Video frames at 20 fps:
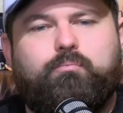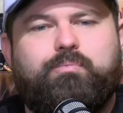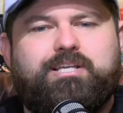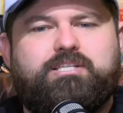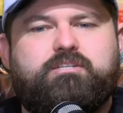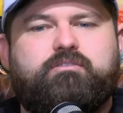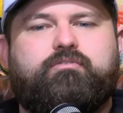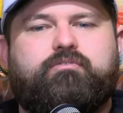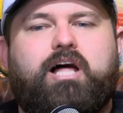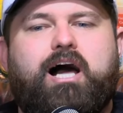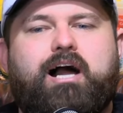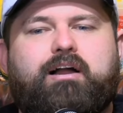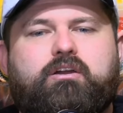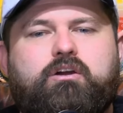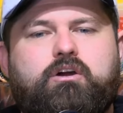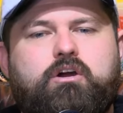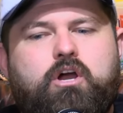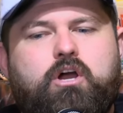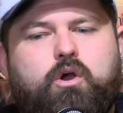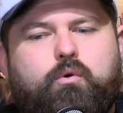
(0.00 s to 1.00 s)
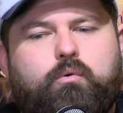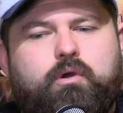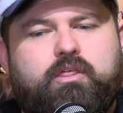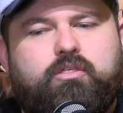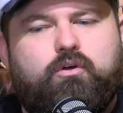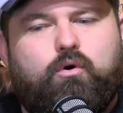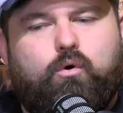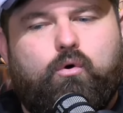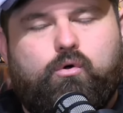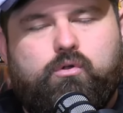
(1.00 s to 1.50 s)
Best of luck
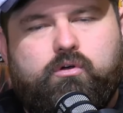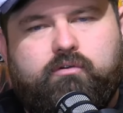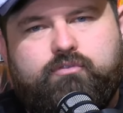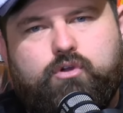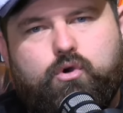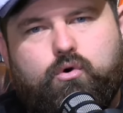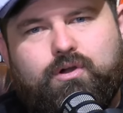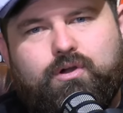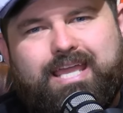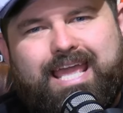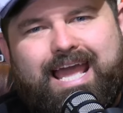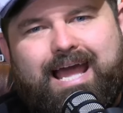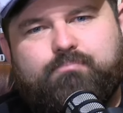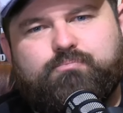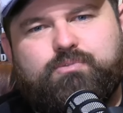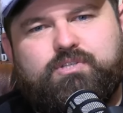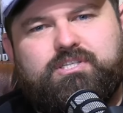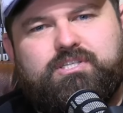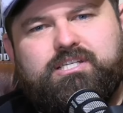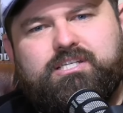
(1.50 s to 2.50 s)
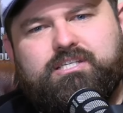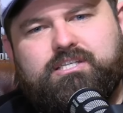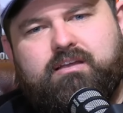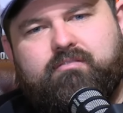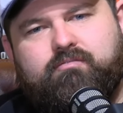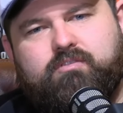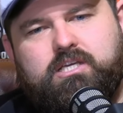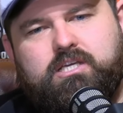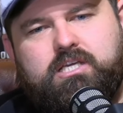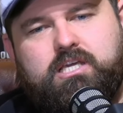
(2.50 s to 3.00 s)
with all of your captaincies and
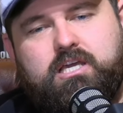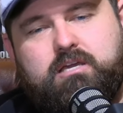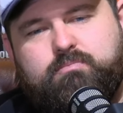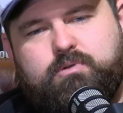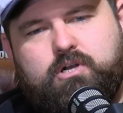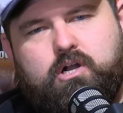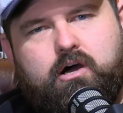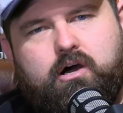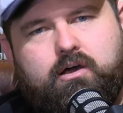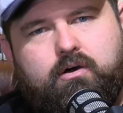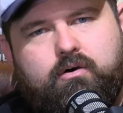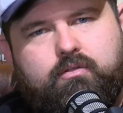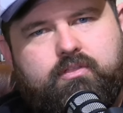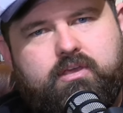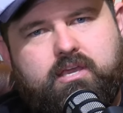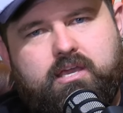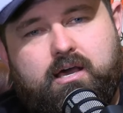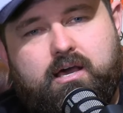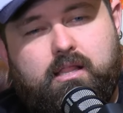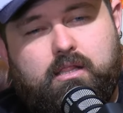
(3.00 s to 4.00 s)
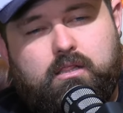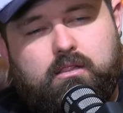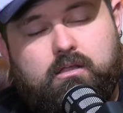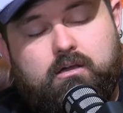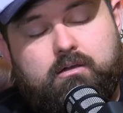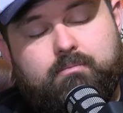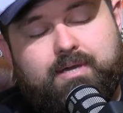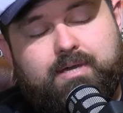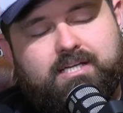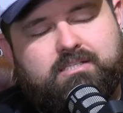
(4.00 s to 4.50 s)
everything. Keep an eye on the
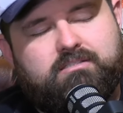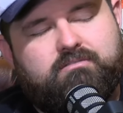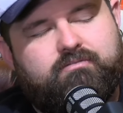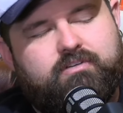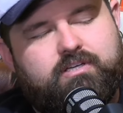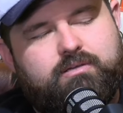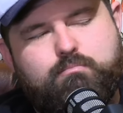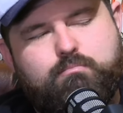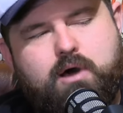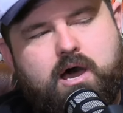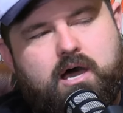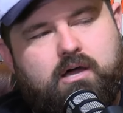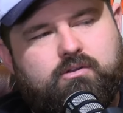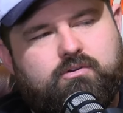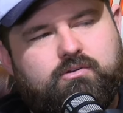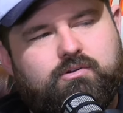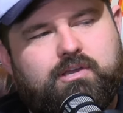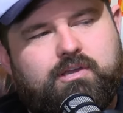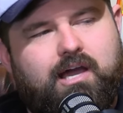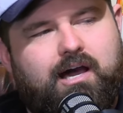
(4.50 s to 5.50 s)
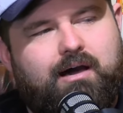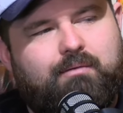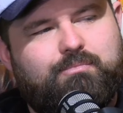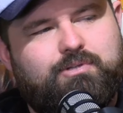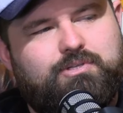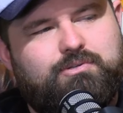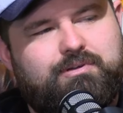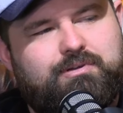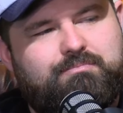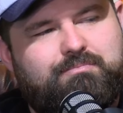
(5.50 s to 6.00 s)
Lomax v Manu Cup
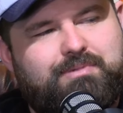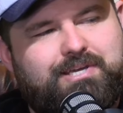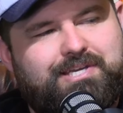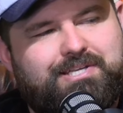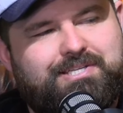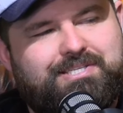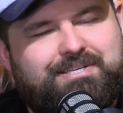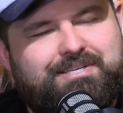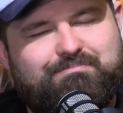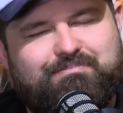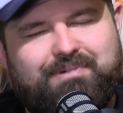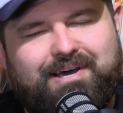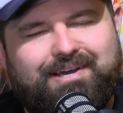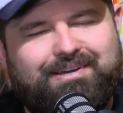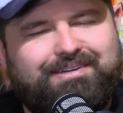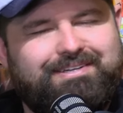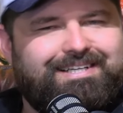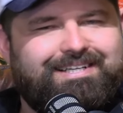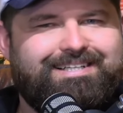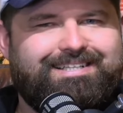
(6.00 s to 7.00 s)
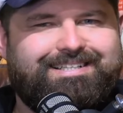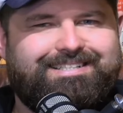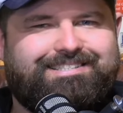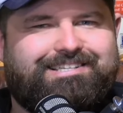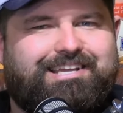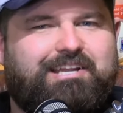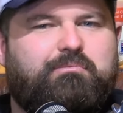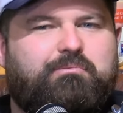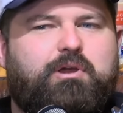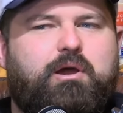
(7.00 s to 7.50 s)
between me and Timbo.
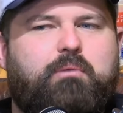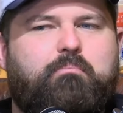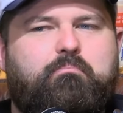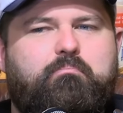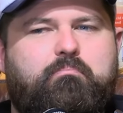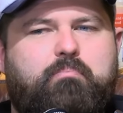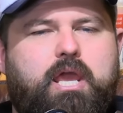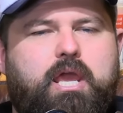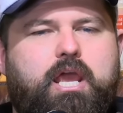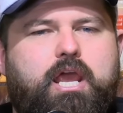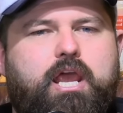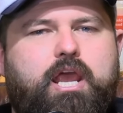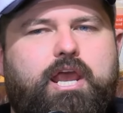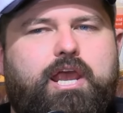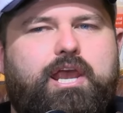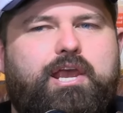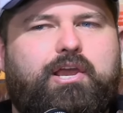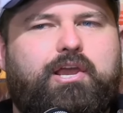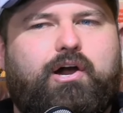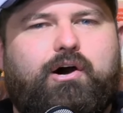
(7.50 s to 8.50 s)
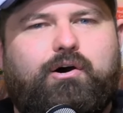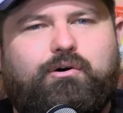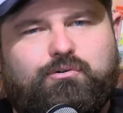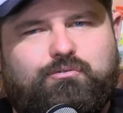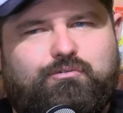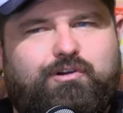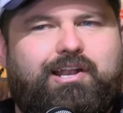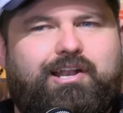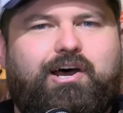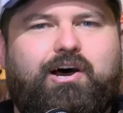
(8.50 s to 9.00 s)
It's going to be a big old
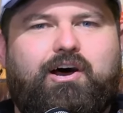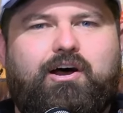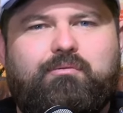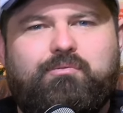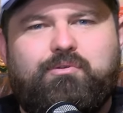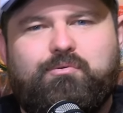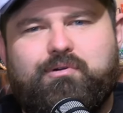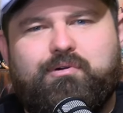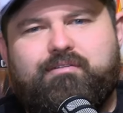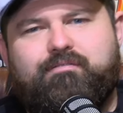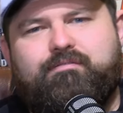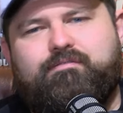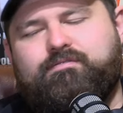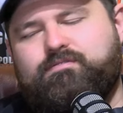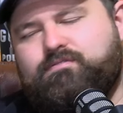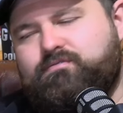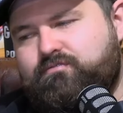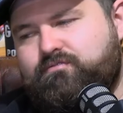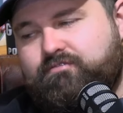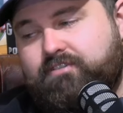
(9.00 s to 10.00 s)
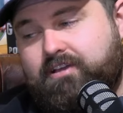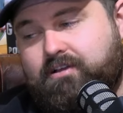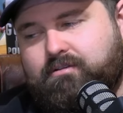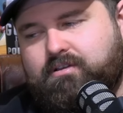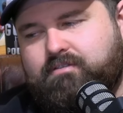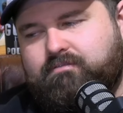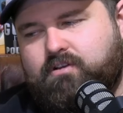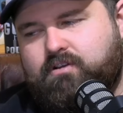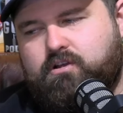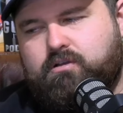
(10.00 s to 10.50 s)
run home that we're
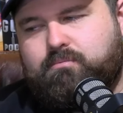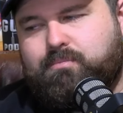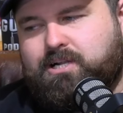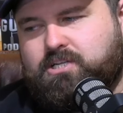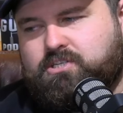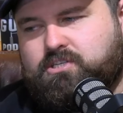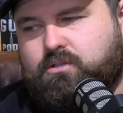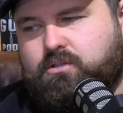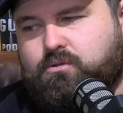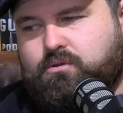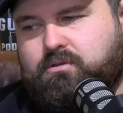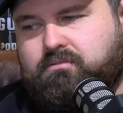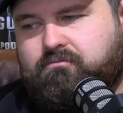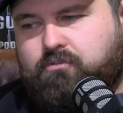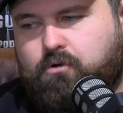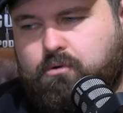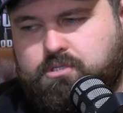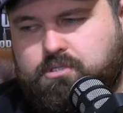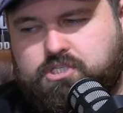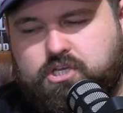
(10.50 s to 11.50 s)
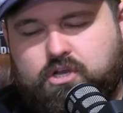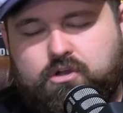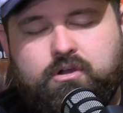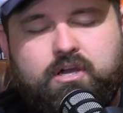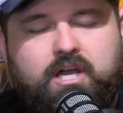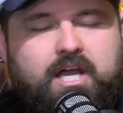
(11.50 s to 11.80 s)
very, very much so looking forward to.